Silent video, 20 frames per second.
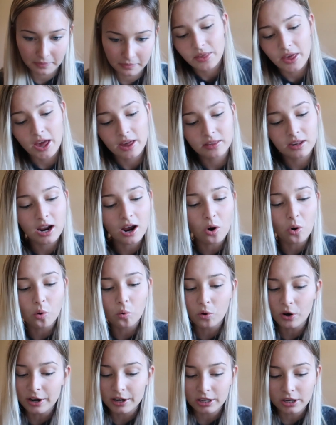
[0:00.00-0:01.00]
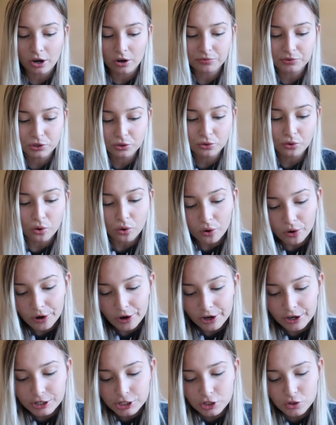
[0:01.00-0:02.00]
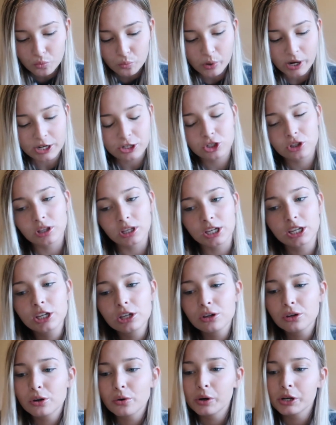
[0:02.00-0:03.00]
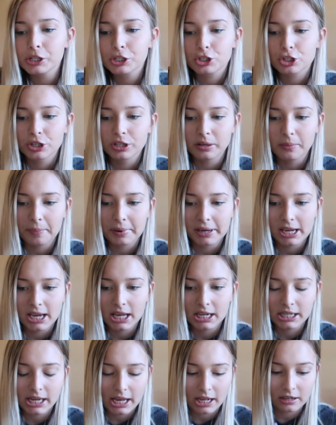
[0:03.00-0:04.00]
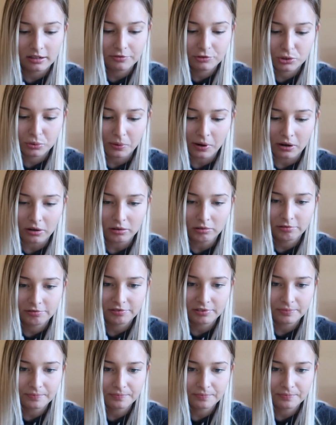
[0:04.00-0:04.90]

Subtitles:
Then we're gonna go to orange, which the hue should be -12.